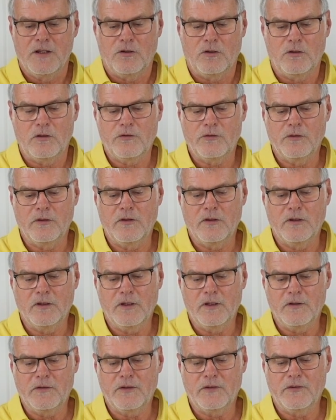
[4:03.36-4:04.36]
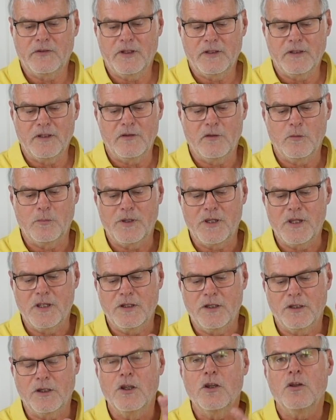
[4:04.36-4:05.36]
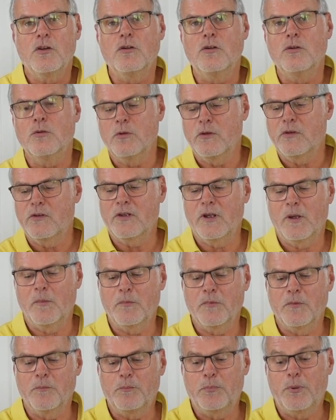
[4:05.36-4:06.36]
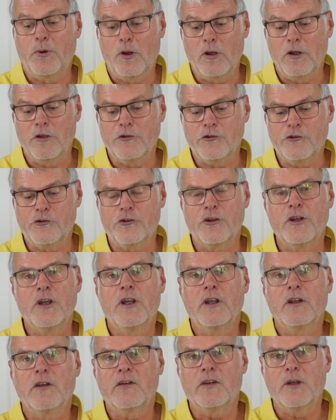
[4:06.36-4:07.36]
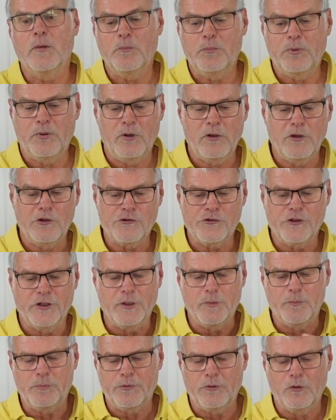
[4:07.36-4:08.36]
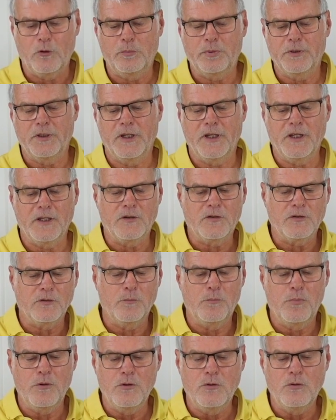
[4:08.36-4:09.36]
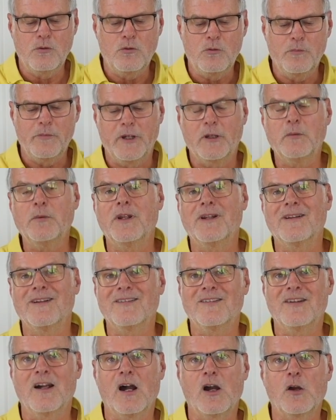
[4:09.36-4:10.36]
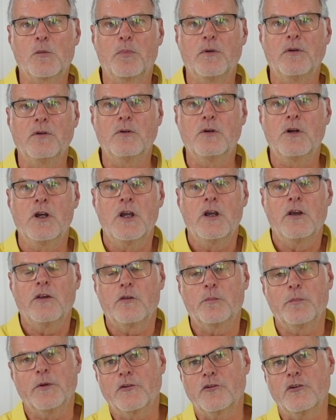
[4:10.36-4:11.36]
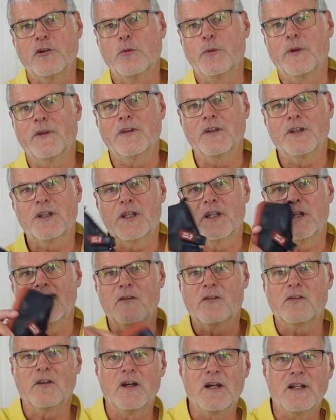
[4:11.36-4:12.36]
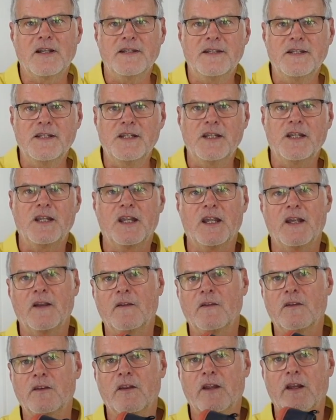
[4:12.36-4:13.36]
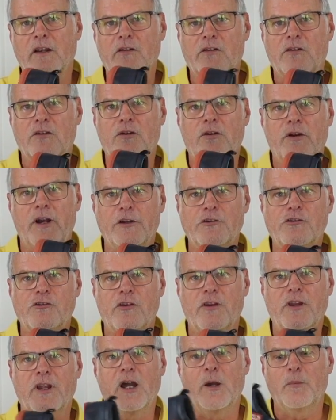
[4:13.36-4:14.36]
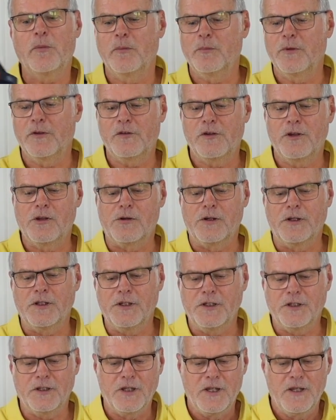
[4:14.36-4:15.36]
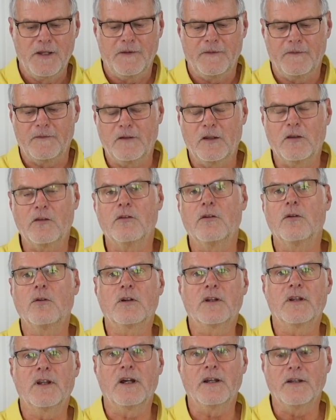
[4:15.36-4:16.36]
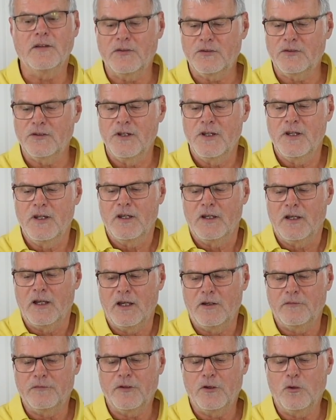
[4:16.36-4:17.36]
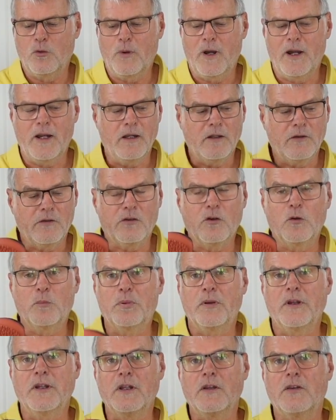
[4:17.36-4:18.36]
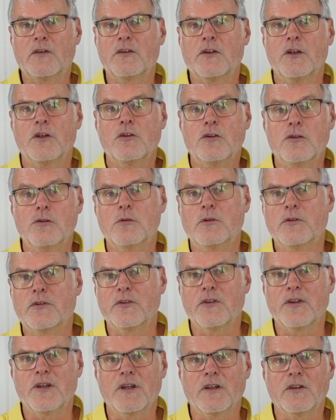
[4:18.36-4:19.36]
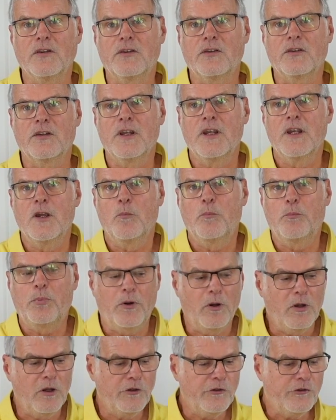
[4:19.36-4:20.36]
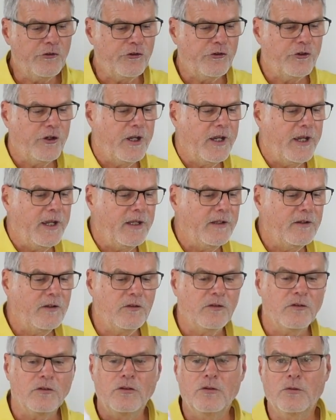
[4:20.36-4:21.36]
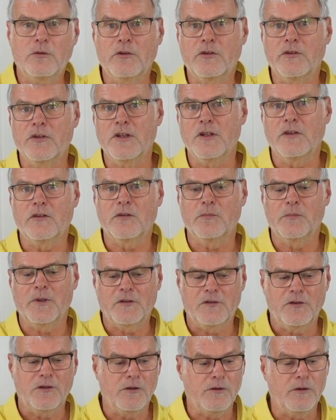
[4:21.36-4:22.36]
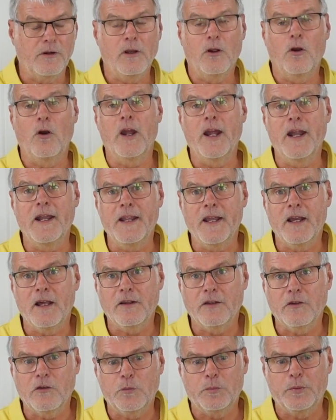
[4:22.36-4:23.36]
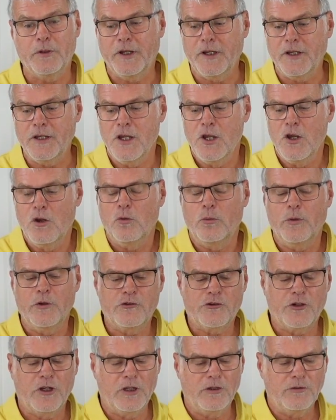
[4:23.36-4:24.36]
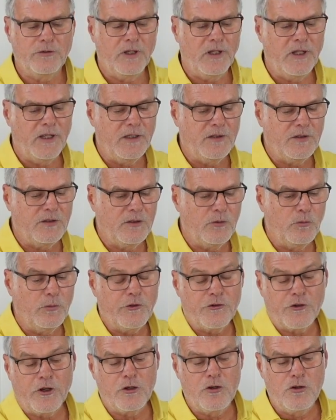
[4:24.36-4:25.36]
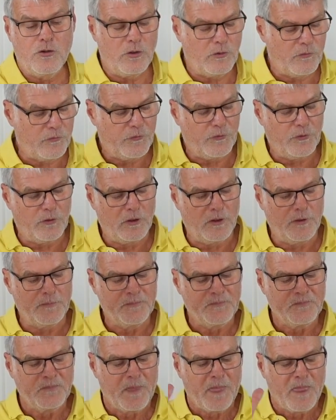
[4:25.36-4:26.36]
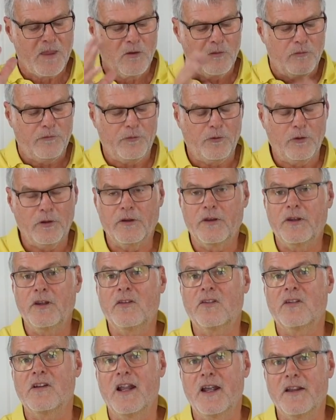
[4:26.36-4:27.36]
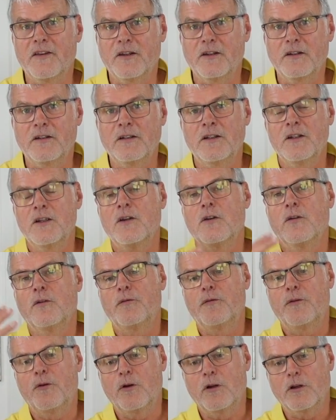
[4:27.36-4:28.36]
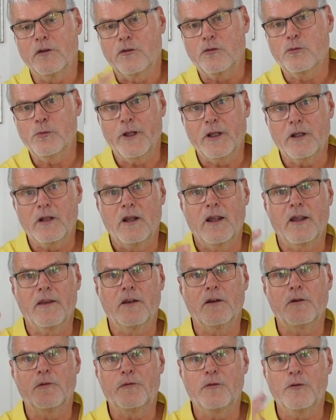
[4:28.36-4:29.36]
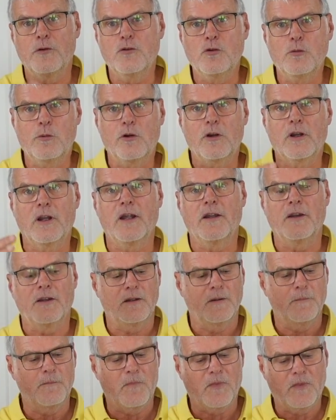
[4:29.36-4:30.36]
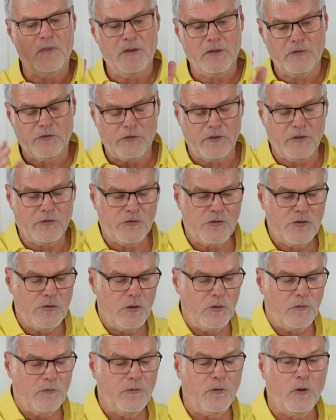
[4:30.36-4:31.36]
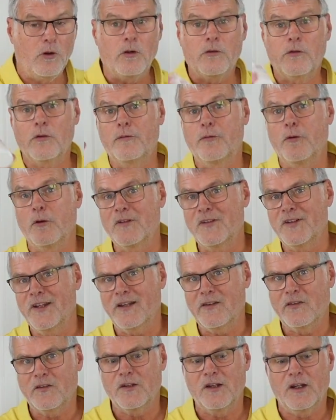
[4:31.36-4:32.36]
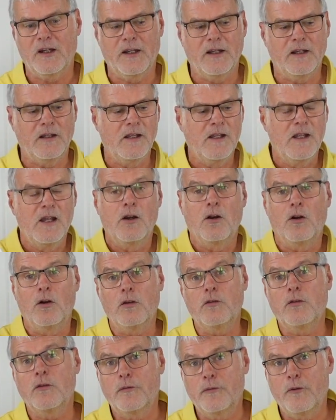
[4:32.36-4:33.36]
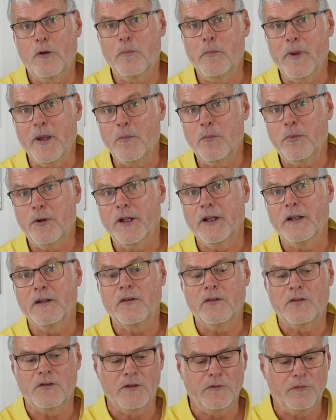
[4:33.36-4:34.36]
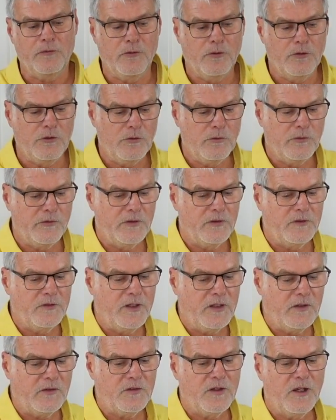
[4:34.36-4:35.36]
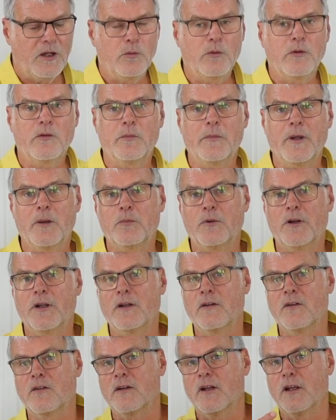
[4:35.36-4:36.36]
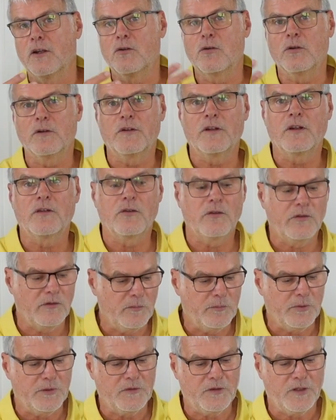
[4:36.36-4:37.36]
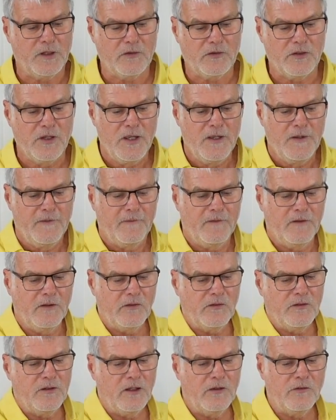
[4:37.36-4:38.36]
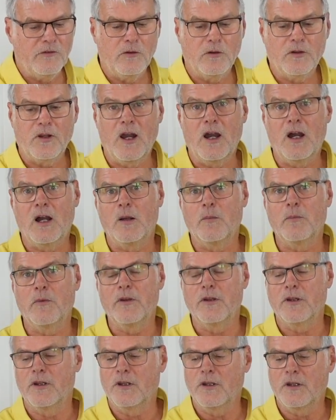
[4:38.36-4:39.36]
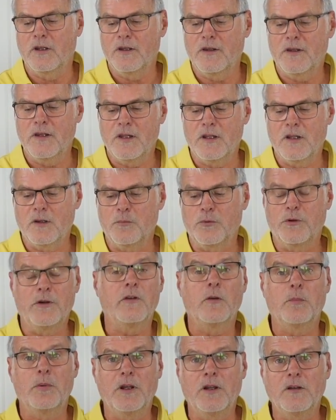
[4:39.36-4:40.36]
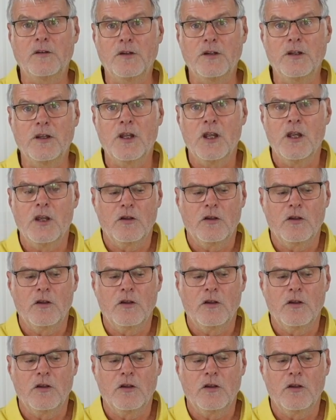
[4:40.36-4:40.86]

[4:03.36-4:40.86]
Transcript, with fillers: also as I said in the beginning, use some polish some polish in appropriate blue, maybe in a dark blue, especially when the kids are kneeing and they scratch the upper material here. It doesn't look nice after a while, so please use this polish and use this material or any other spray which are related, which are good for, for this leather, for suede leather, for nubuck leather. This is good for also for textile also for membranes, if you're using textile with membranes like Gore-Tex or Sympatex, this does not harm the, the breathability.